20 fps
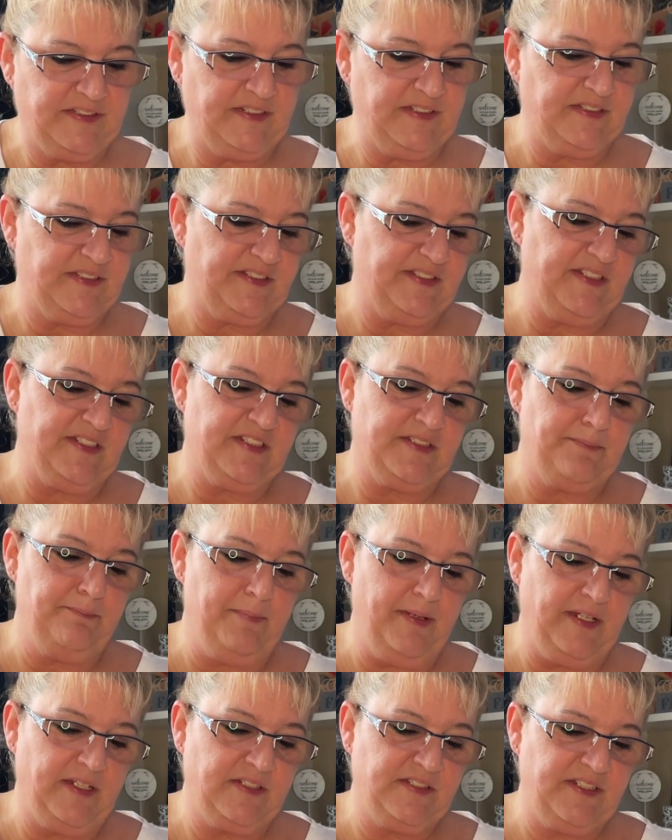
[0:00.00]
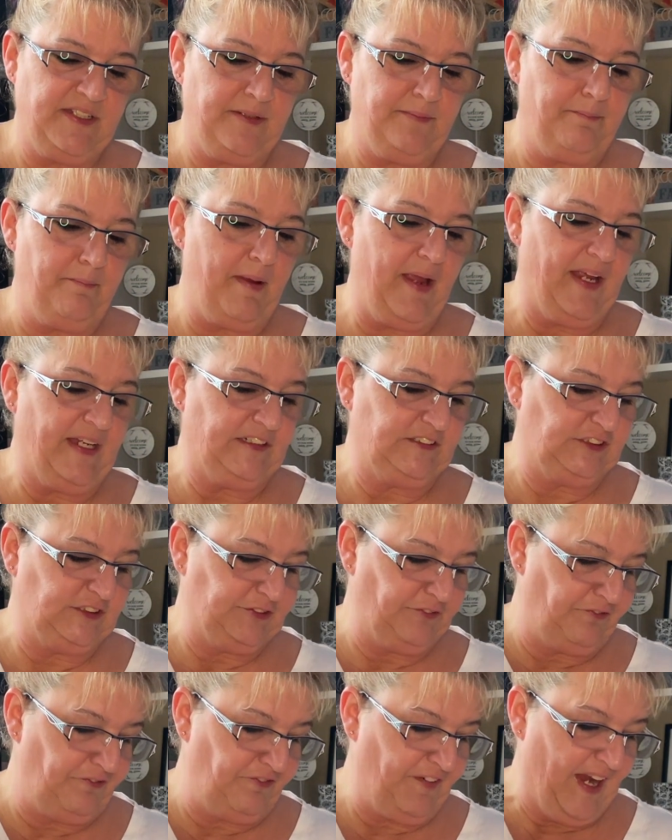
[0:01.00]
it's this mix and match
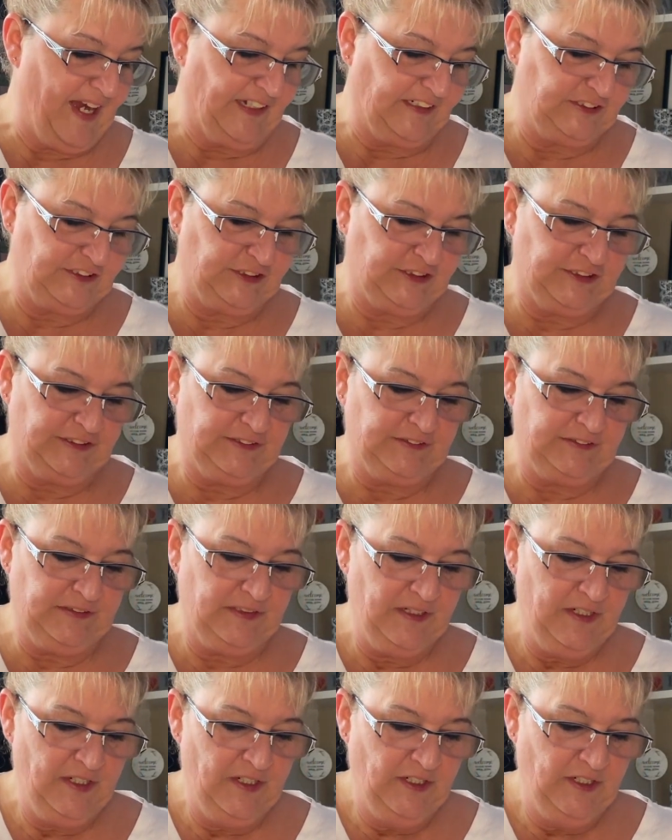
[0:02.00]
fashion